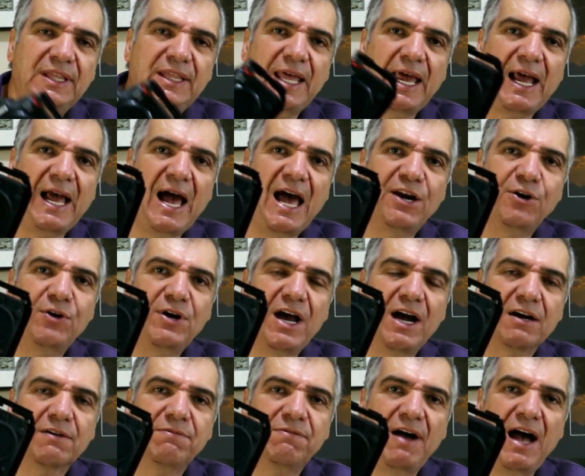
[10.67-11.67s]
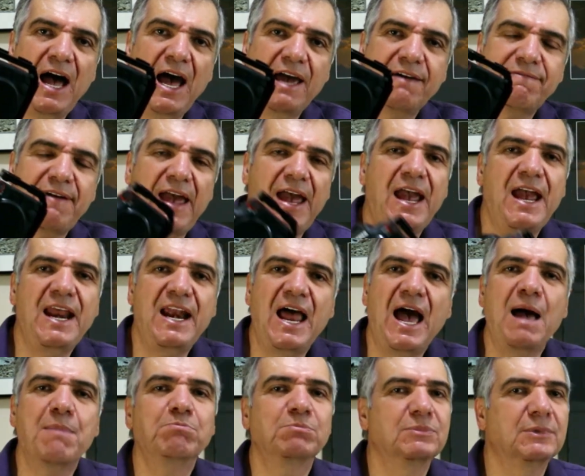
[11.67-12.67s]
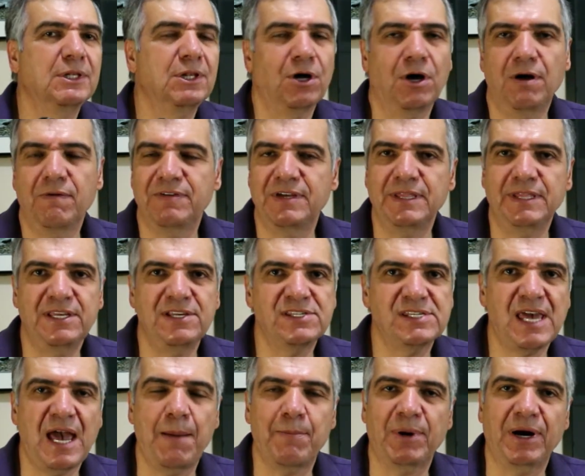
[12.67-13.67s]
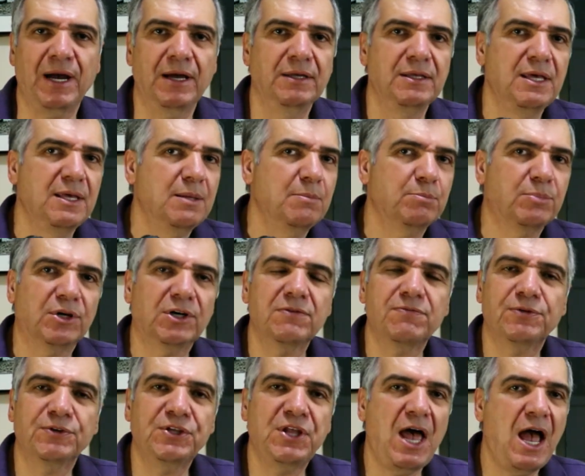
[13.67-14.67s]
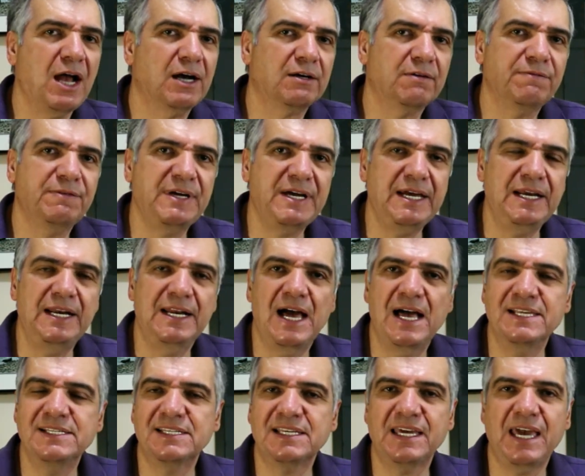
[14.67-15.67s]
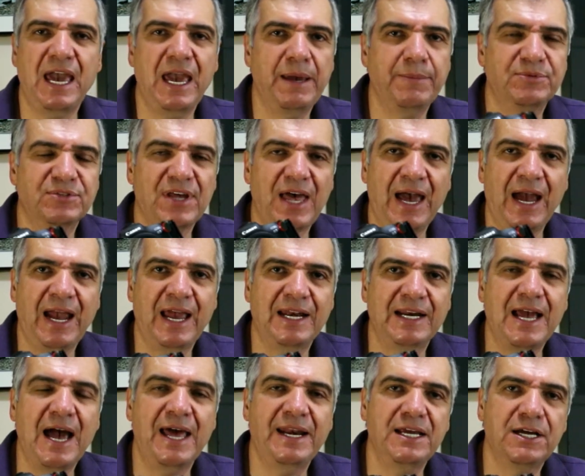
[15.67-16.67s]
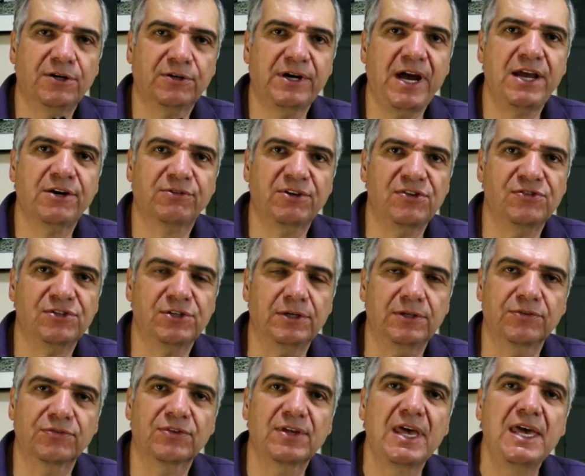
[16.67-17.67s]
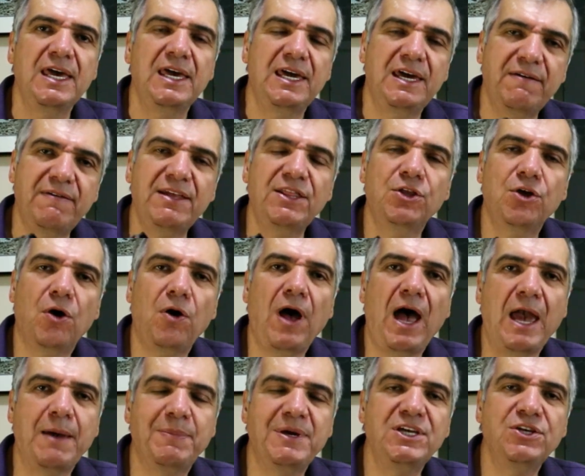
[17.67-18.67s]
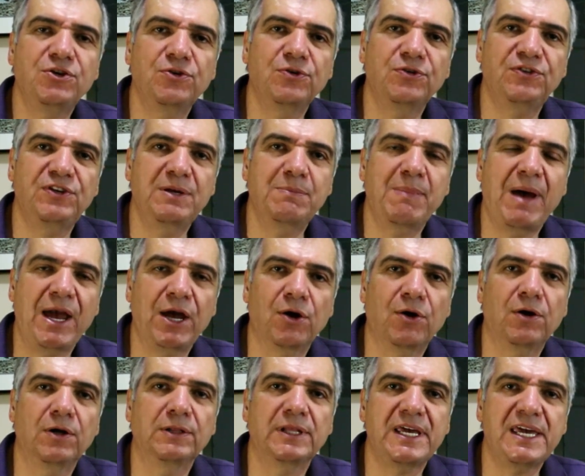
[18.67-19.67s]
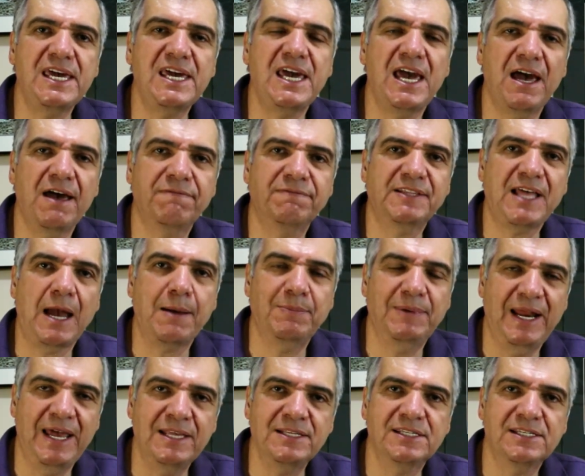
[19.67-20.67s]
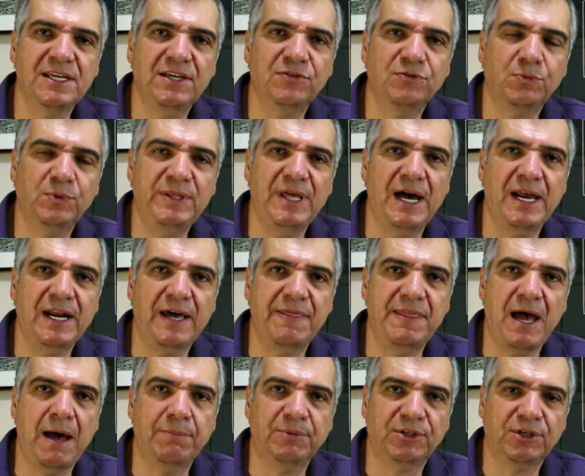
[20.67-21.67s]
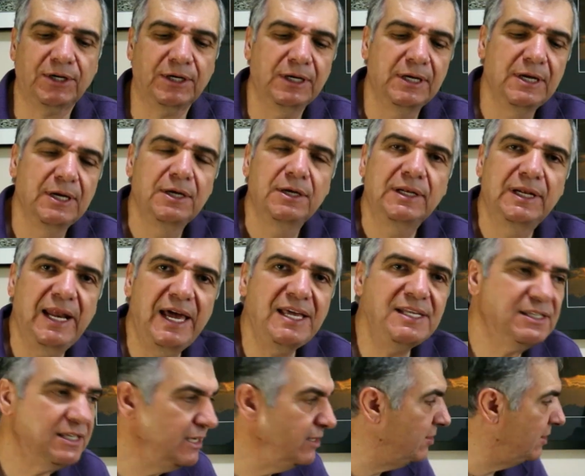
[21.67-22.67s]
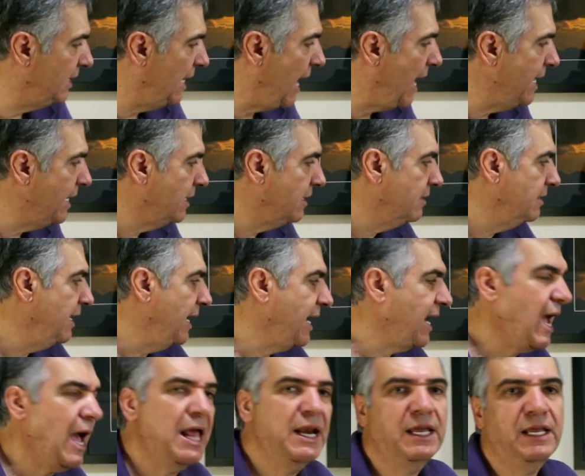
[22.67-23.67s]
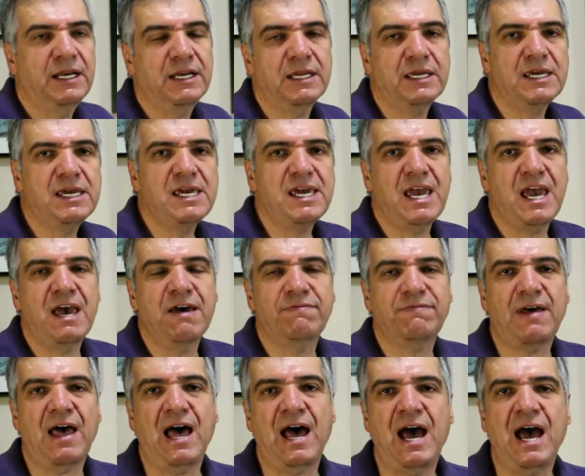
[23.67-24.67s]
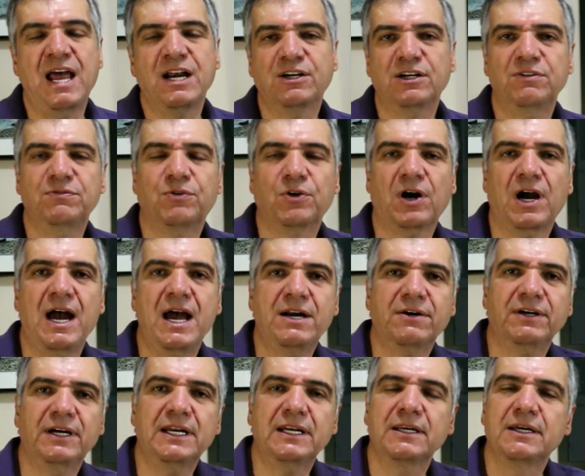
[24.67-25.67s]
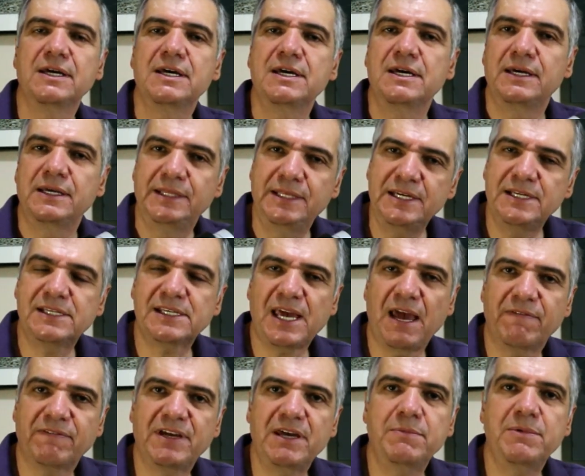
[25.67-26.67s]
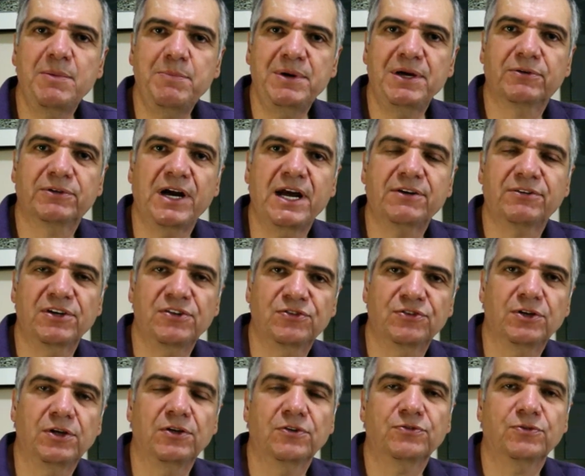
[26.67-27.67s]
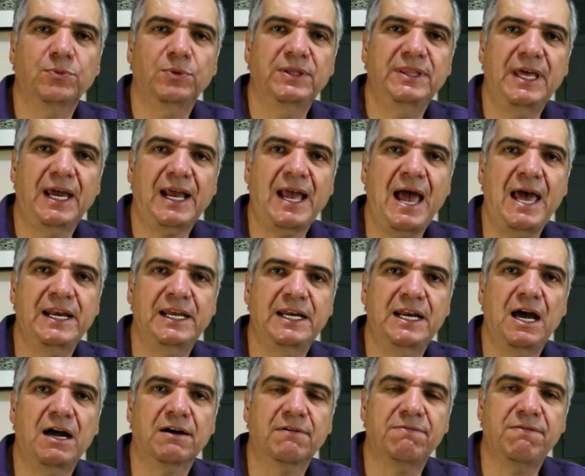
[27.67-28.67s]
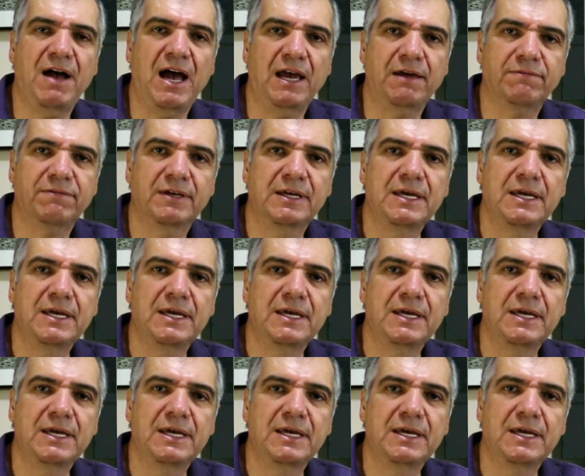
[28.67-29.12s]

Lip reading: the Canon R5 and I'm loving this camera. For photography, landscapes, I have gotten great results, even though I've been using my old EF type lenses with an adapter. Lenses like the Canon EF 100-400, these have given me great results with the Canon R5.